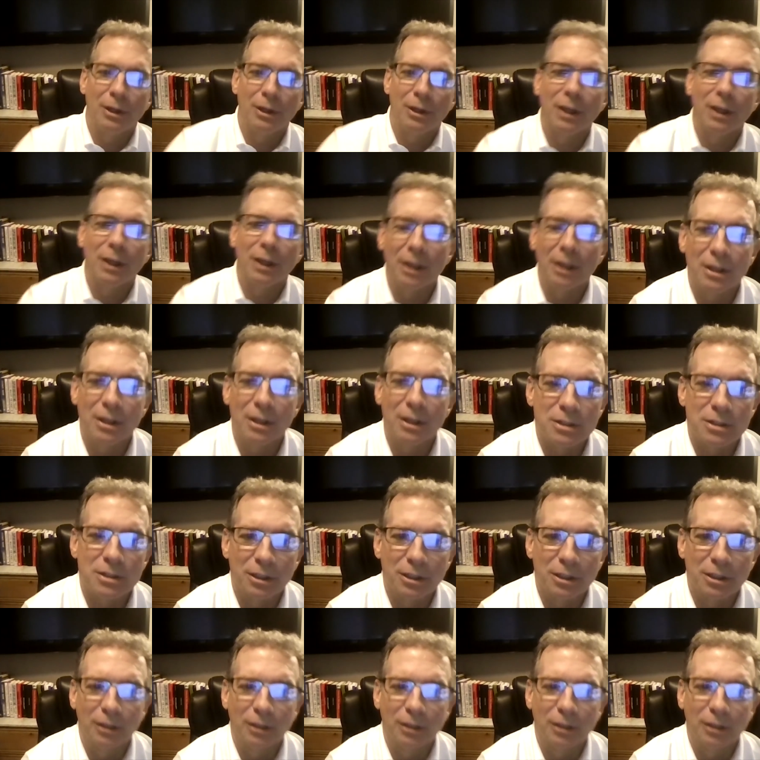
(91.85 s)
and
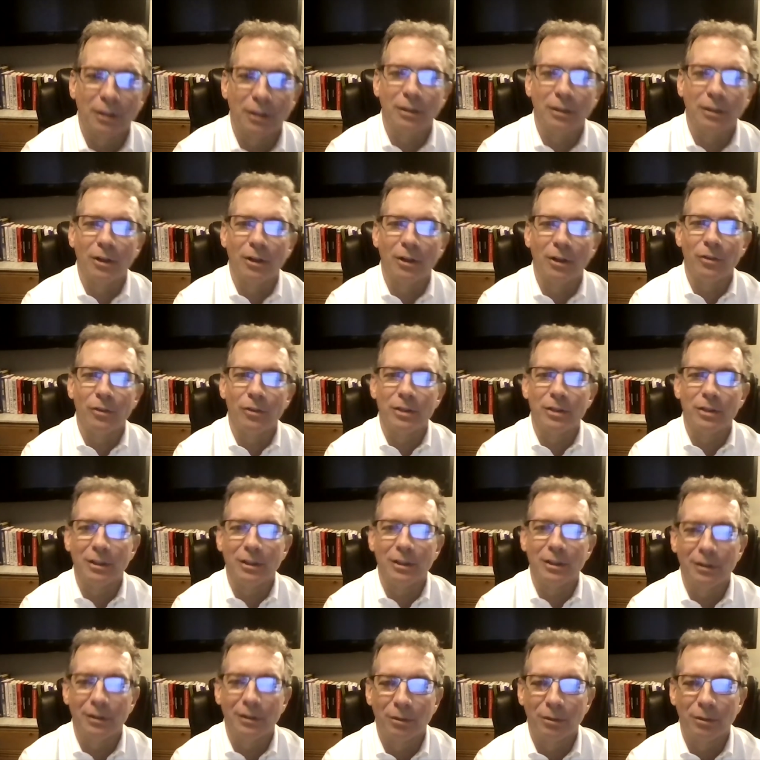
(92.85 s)
on the